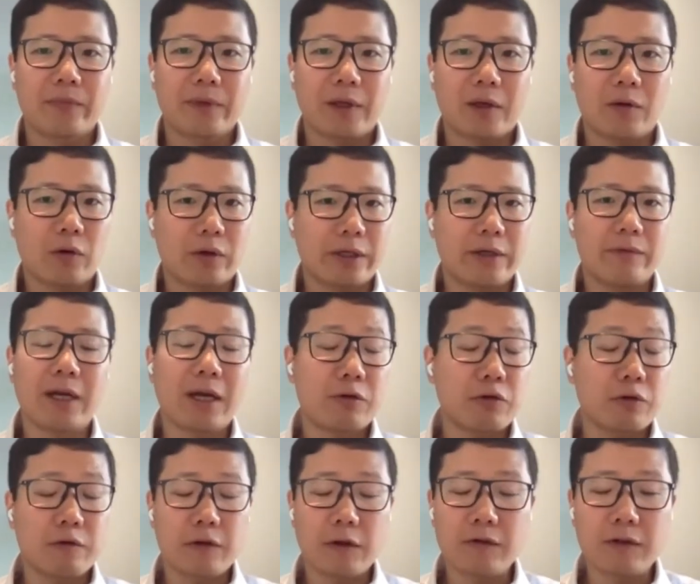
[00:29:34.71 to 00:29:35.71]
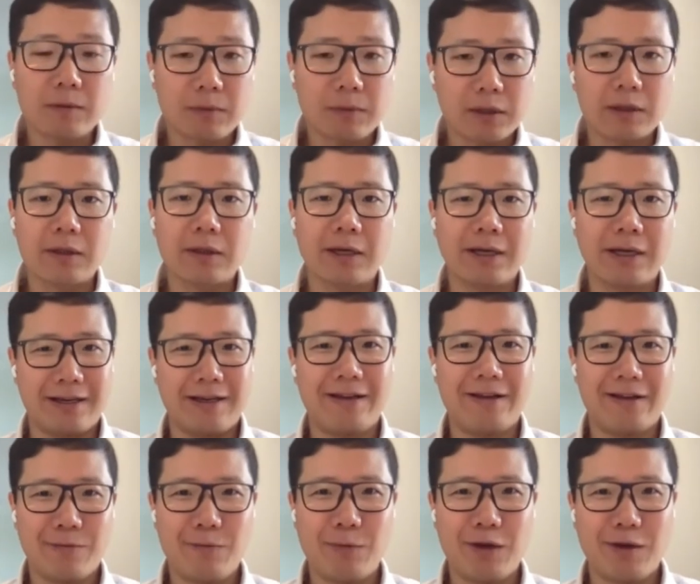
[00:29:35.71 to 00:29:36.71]
or even 150 million
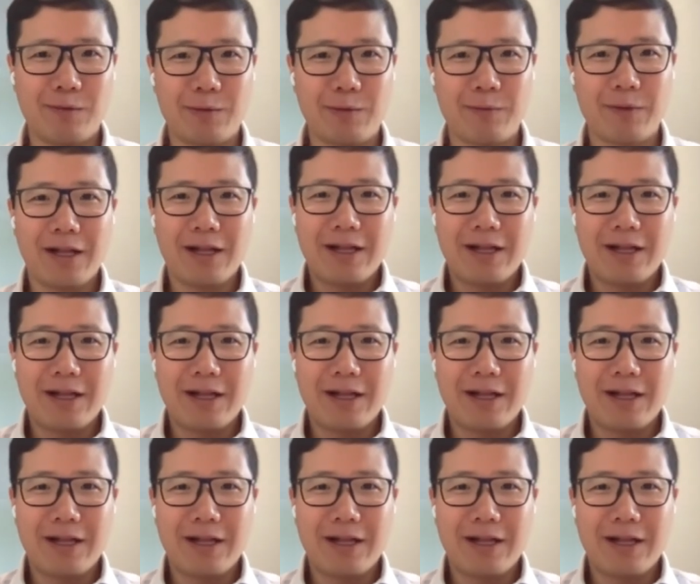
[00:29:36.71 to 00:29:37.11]
at a minimum.